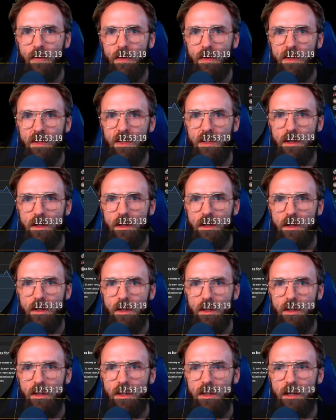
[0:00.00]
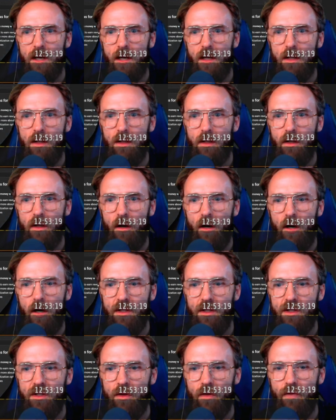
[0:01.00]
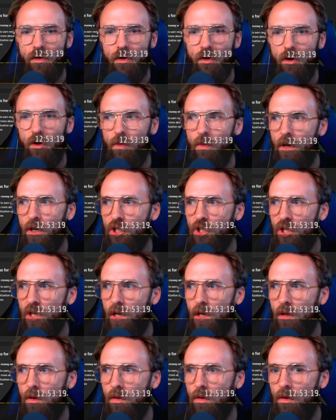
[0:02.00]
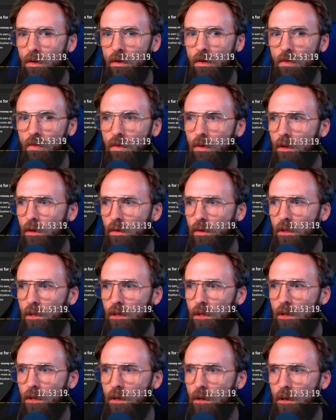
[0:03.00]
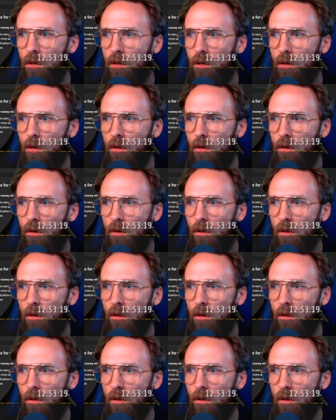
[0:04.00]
see exactly. All right, so if you go to my channel, we'll go here.